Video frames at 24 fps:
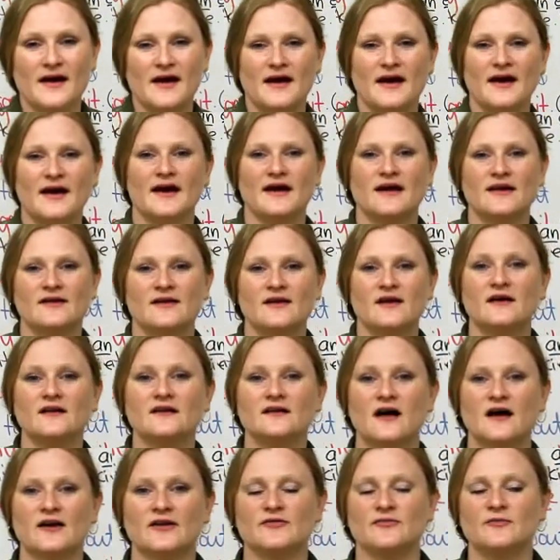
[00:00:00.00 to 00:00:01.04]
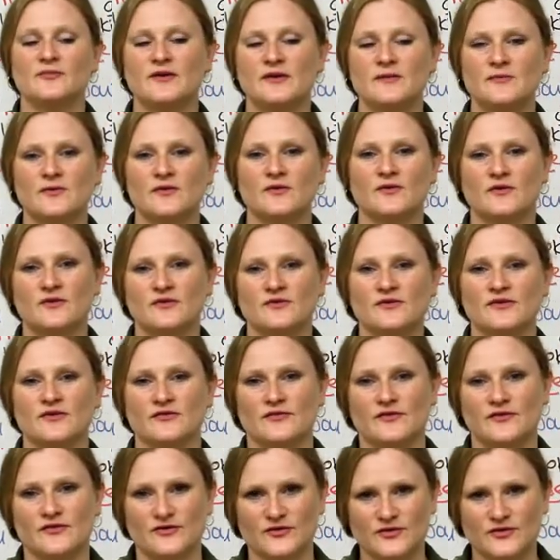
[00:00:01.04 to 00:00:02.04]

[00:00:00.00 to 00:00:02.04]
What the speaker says: And a lot of people go to different